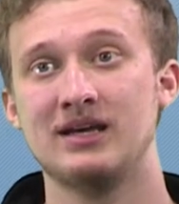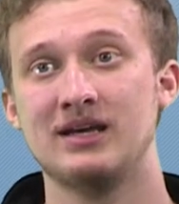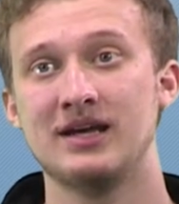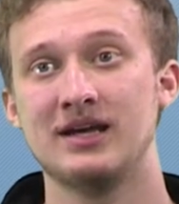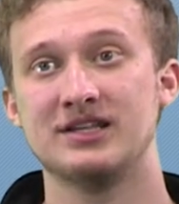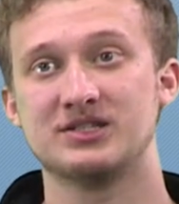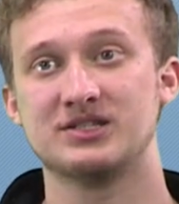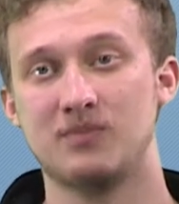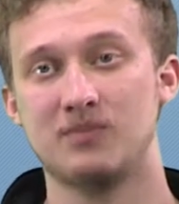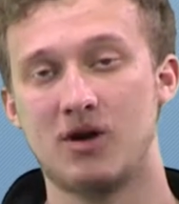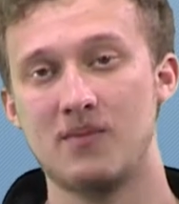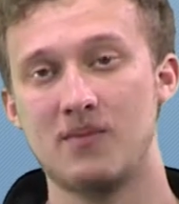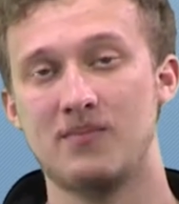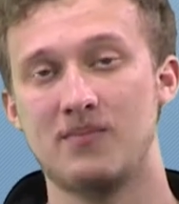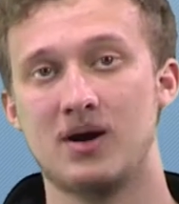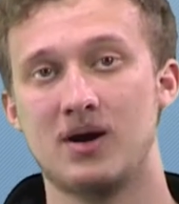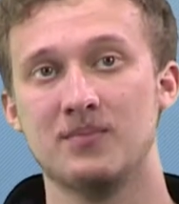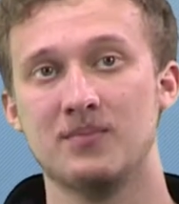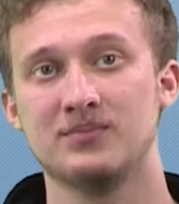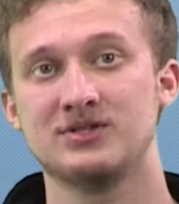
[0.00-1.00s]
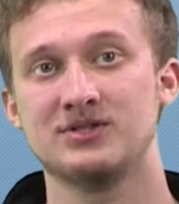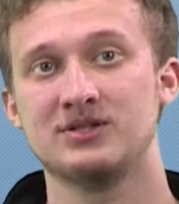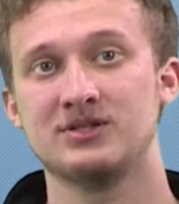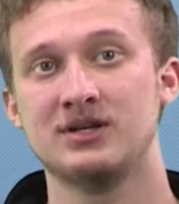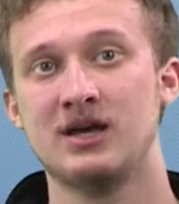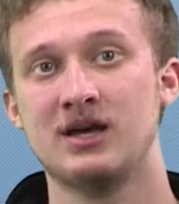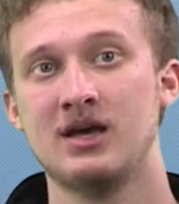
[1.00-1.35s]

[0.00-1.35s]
and smart pumps